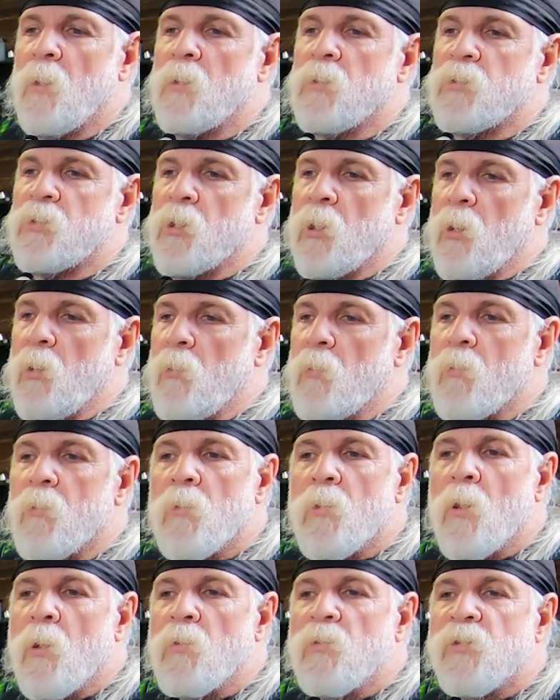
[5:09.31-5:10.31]
So
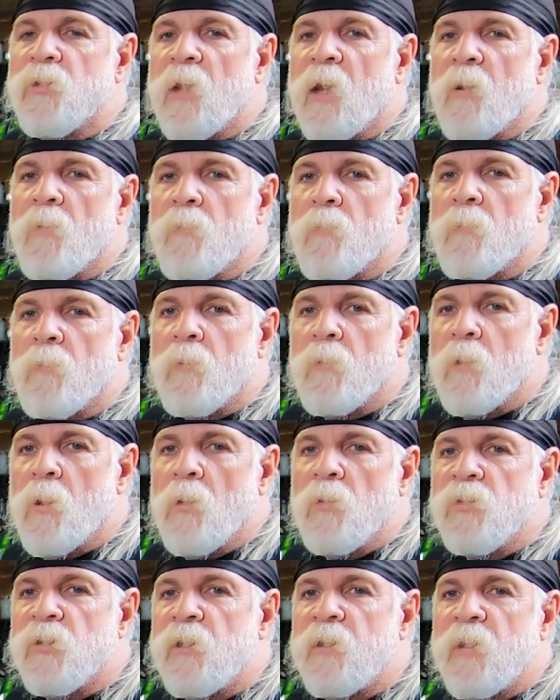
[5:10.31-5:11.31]

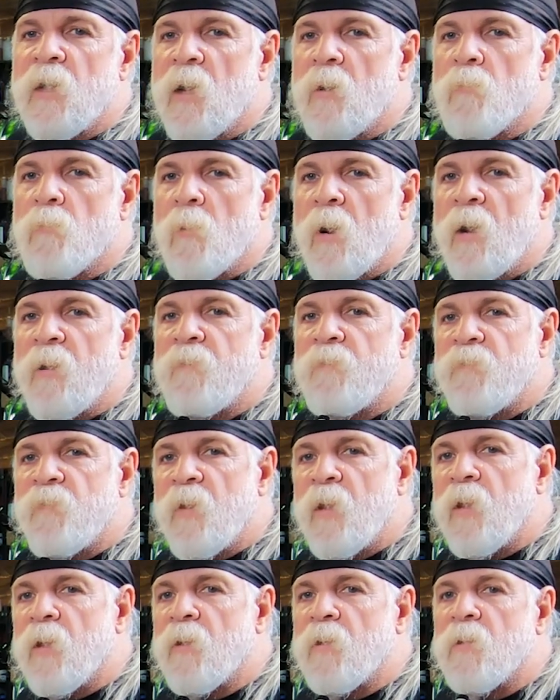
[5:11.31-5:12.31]
closing that right
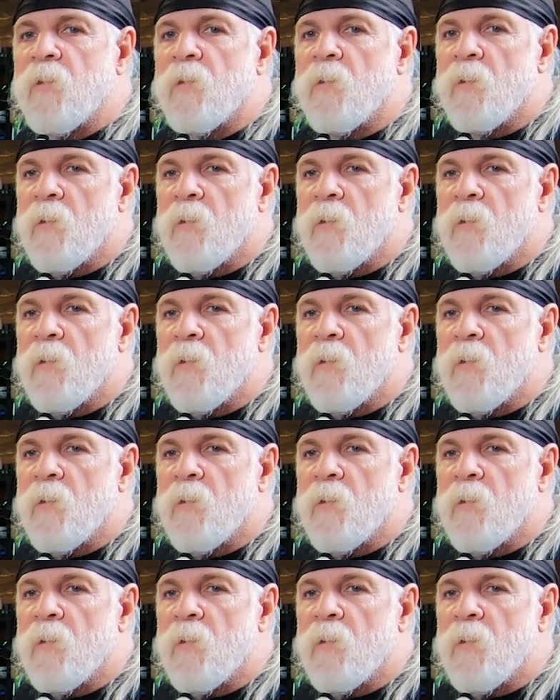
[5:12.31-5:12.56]
vent